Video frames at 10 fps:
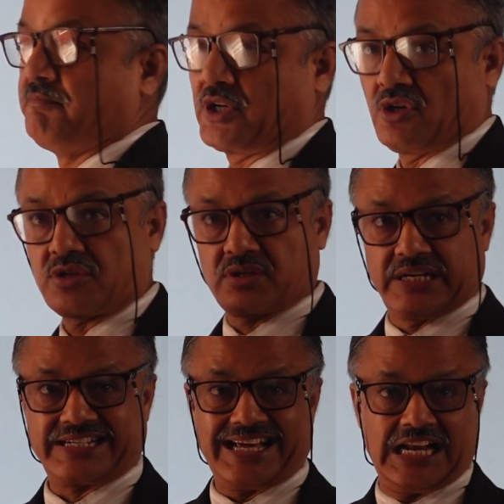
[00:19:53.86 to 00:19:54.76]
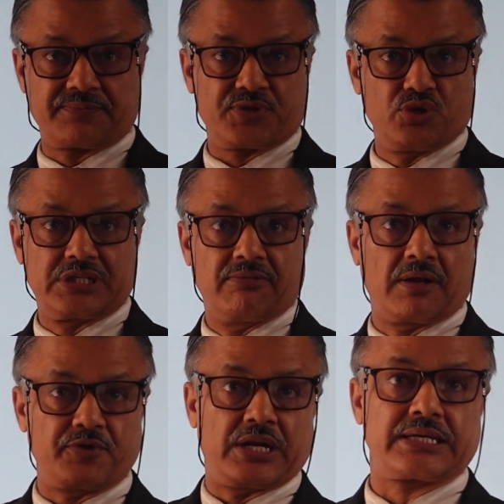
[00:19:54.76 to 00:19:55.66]
Because it helps you
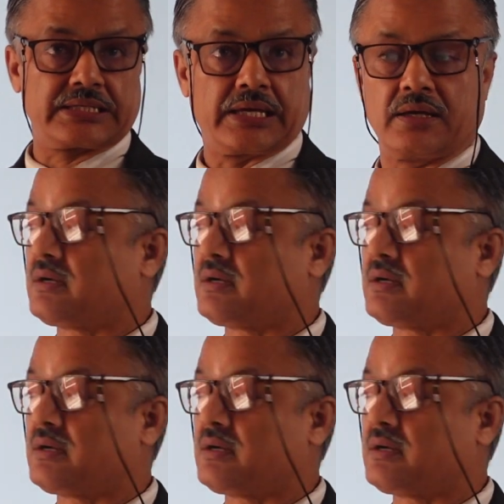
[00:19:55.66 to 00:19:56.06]
develop your essay.